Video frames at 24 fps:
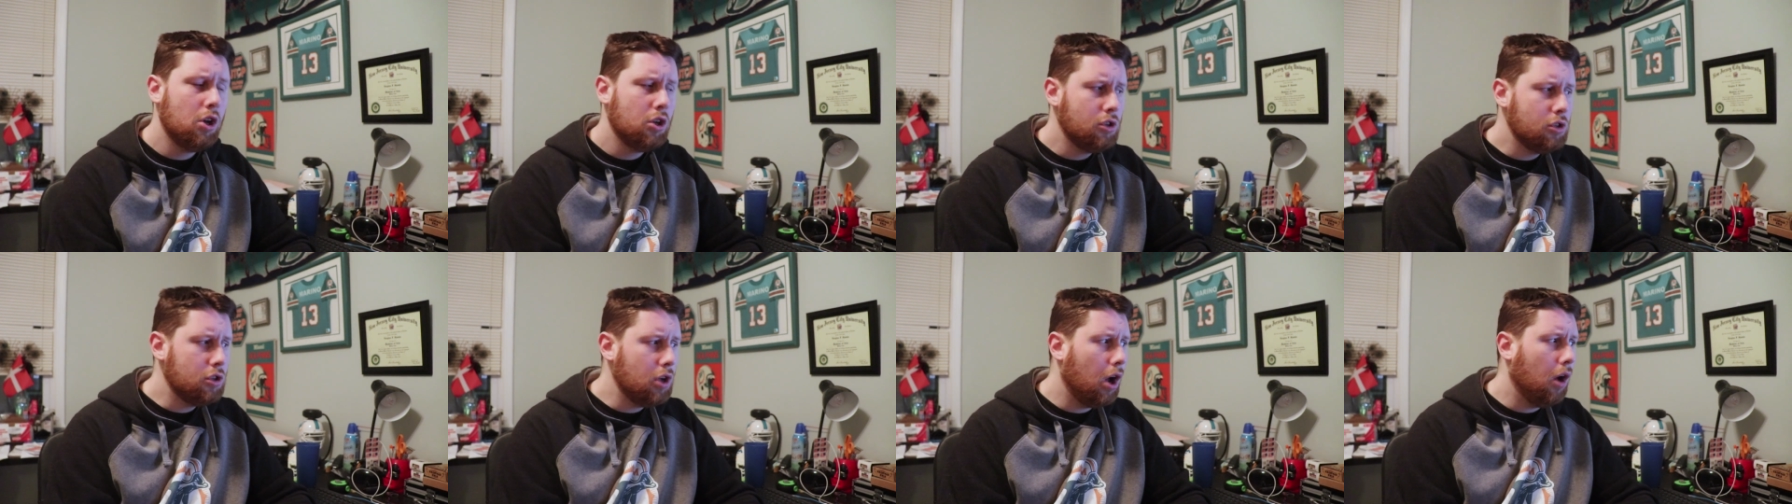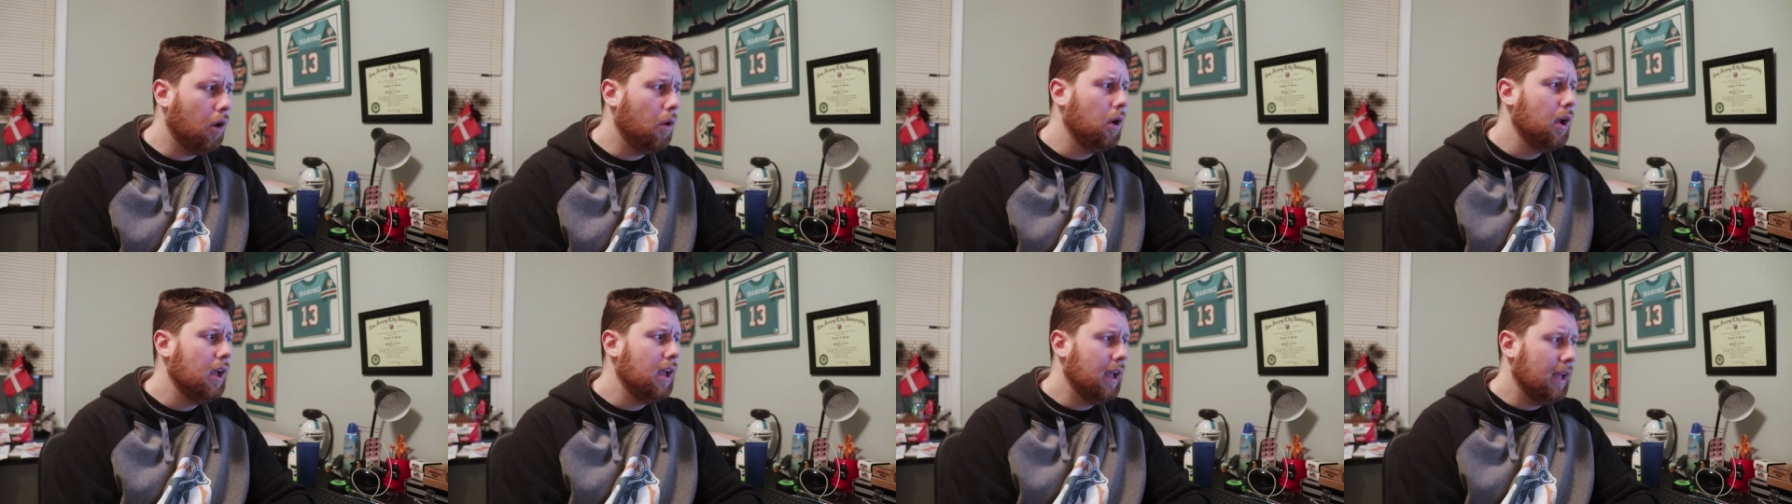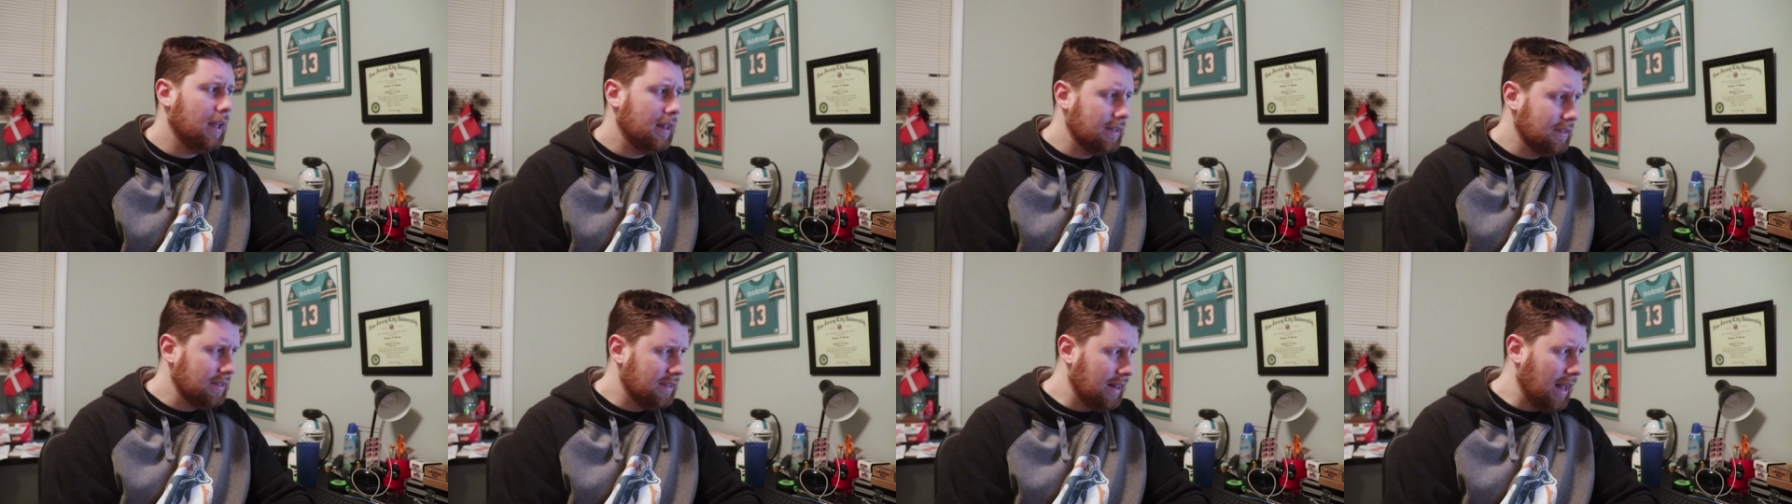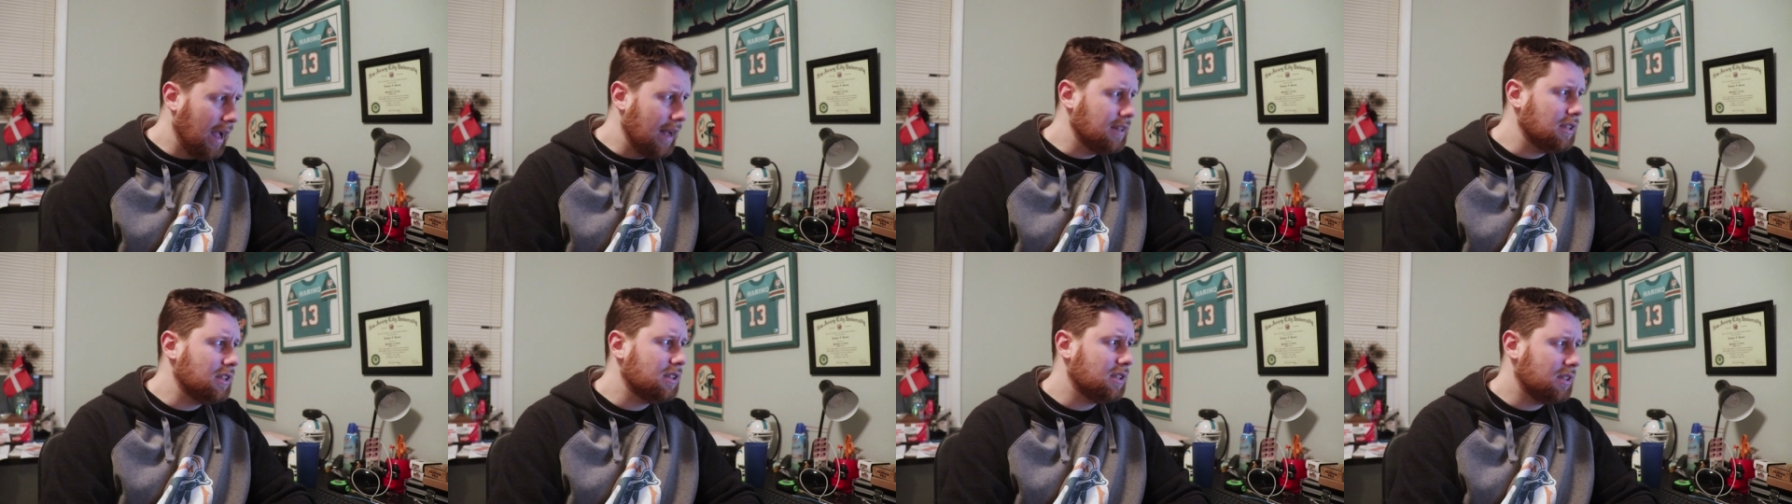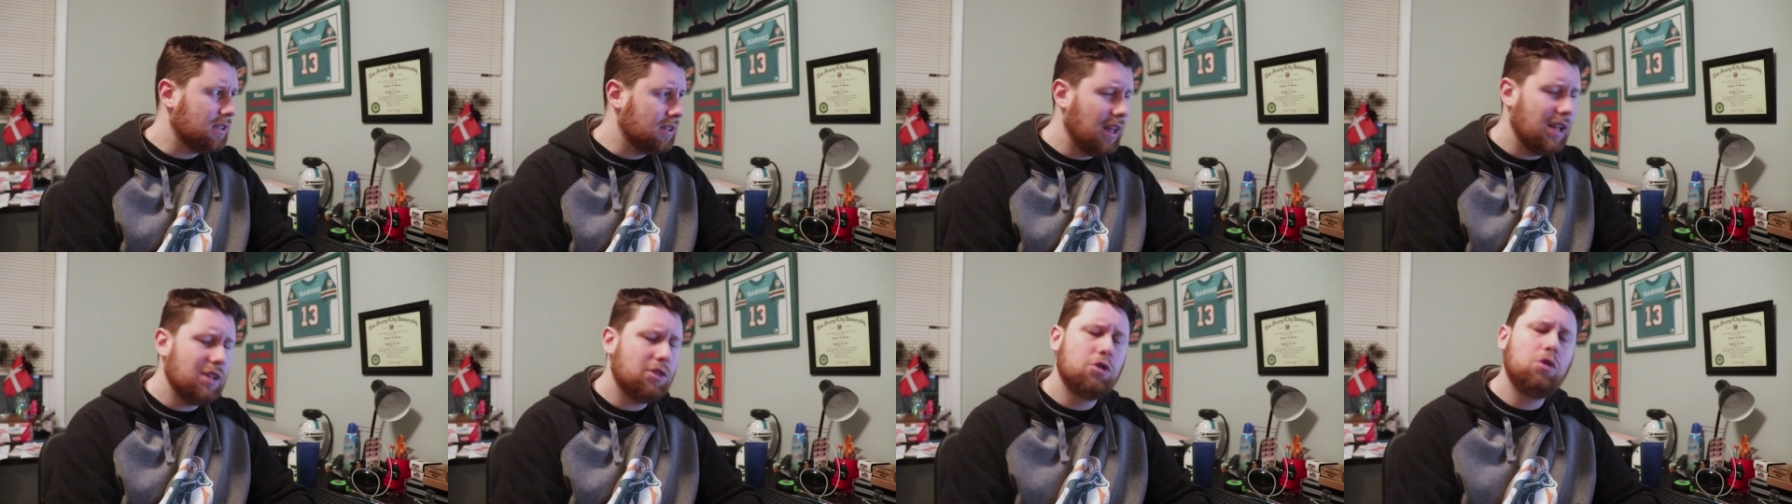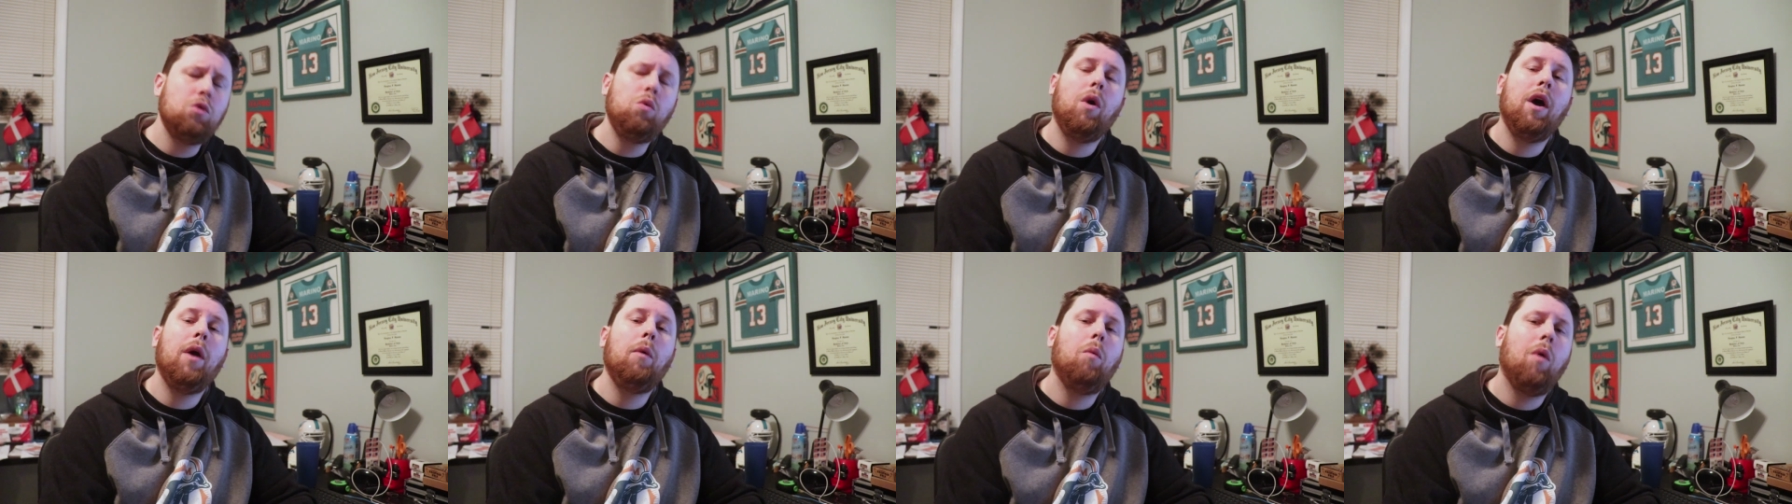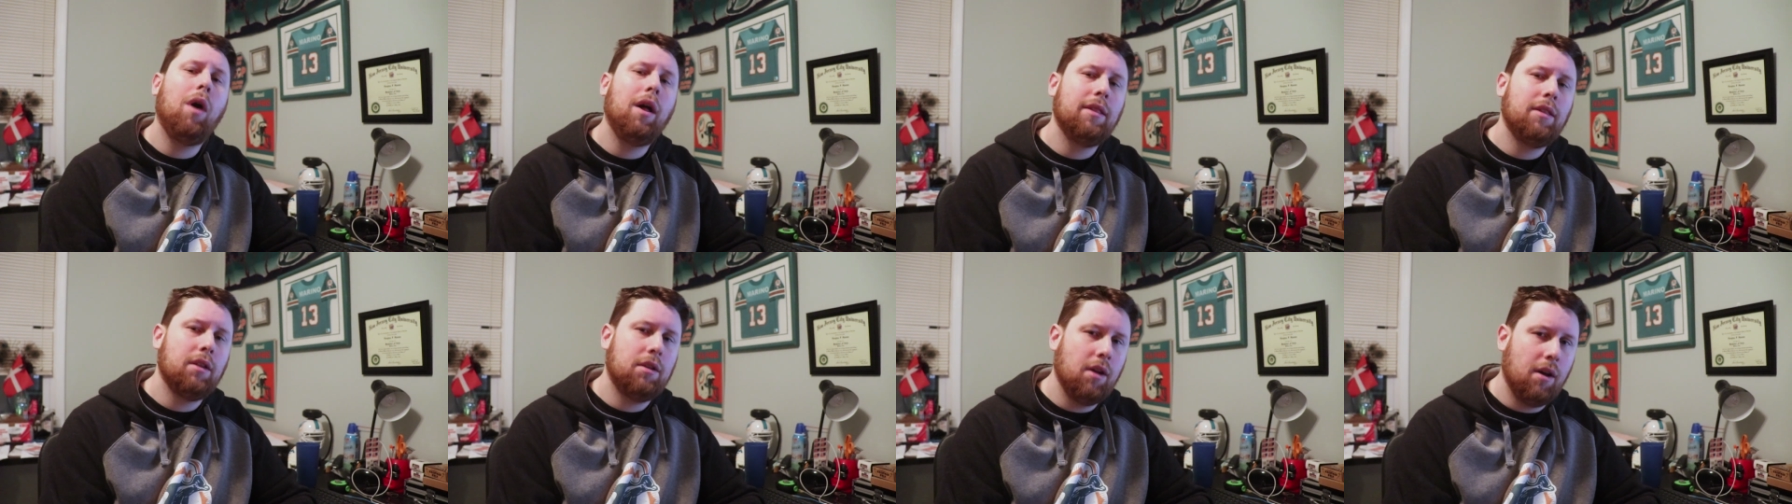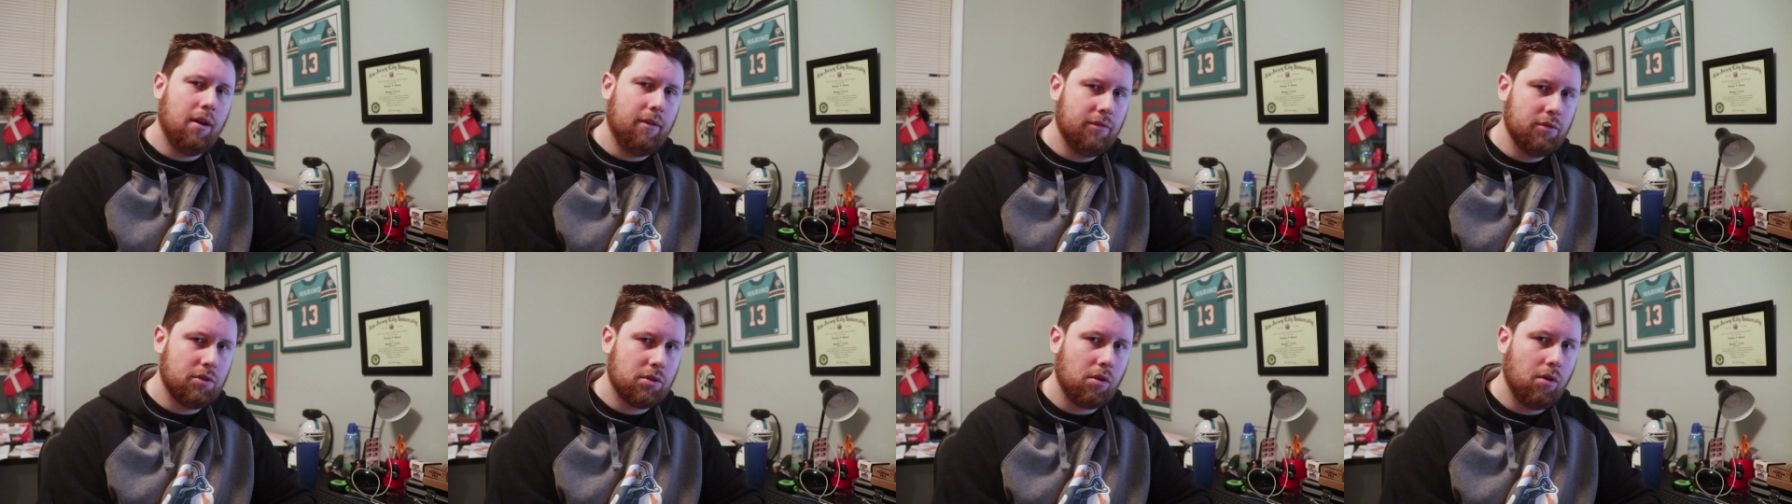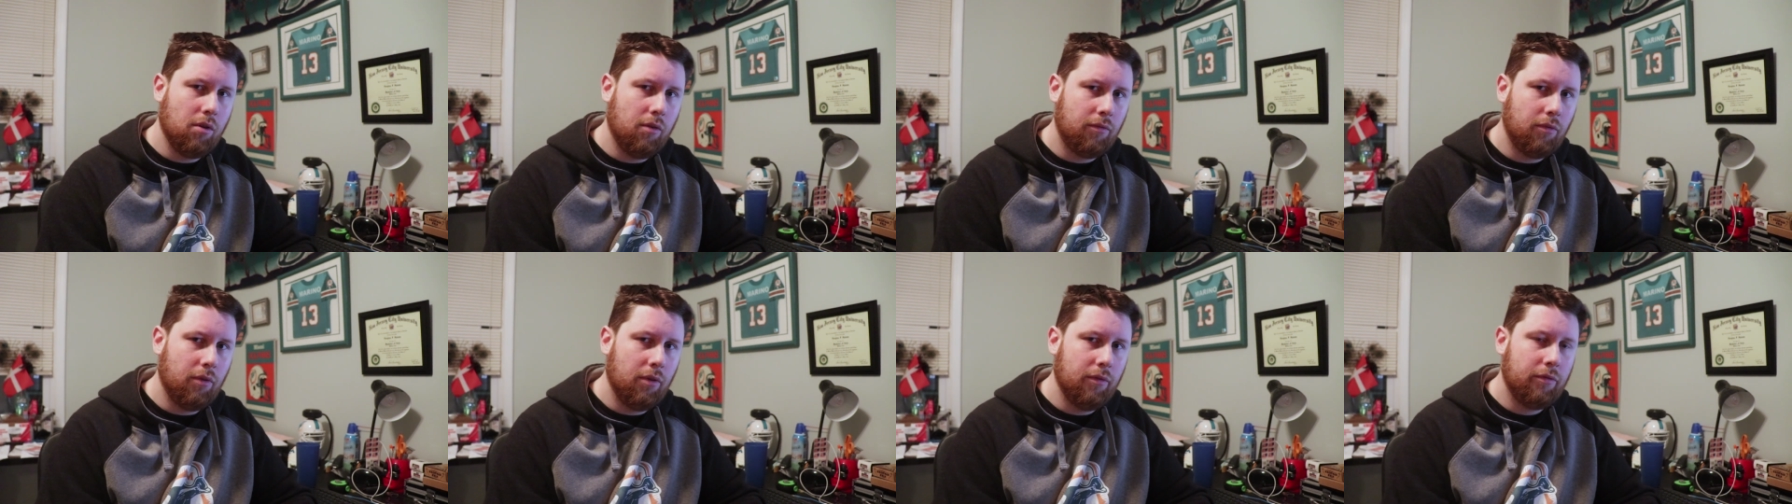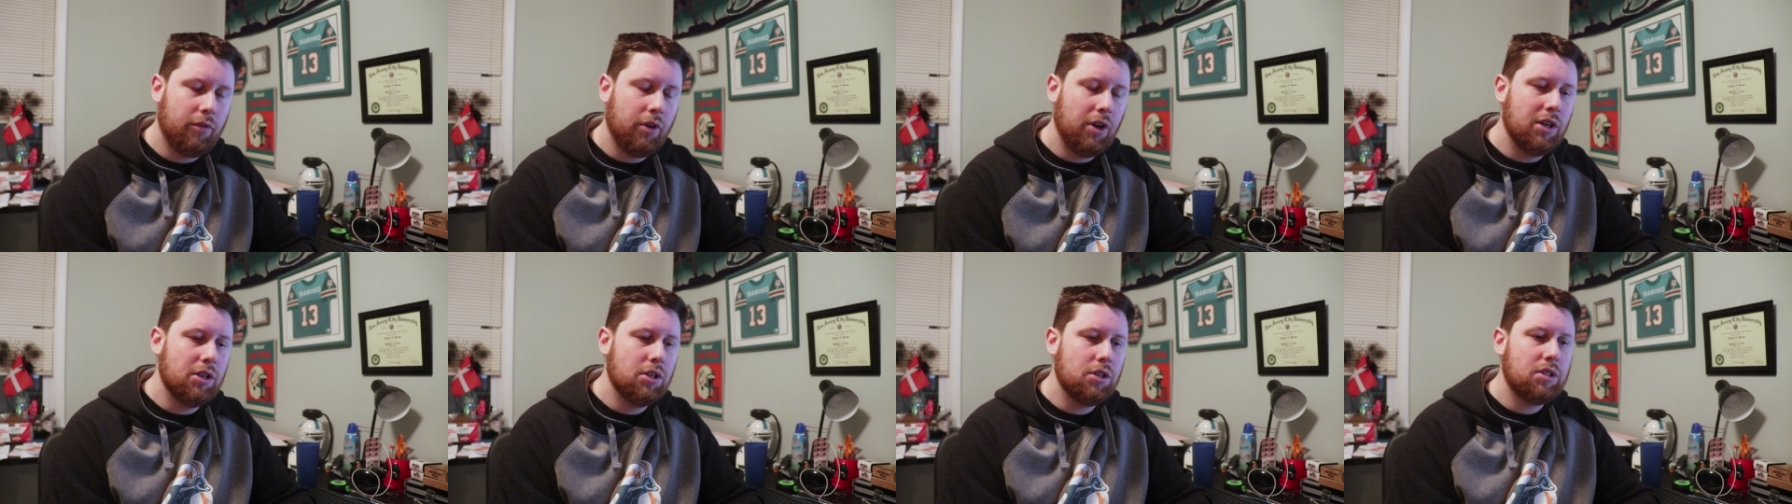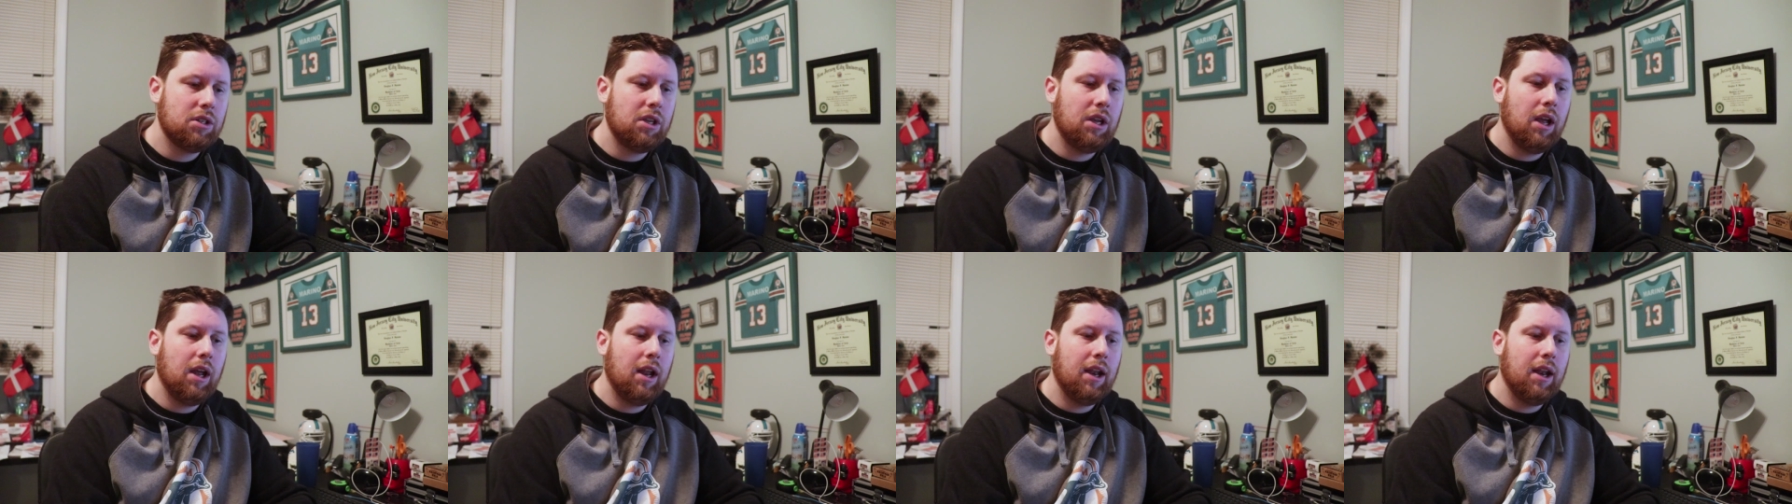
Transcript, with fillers: So That's that's who I want the Dolphins to go for in free agency.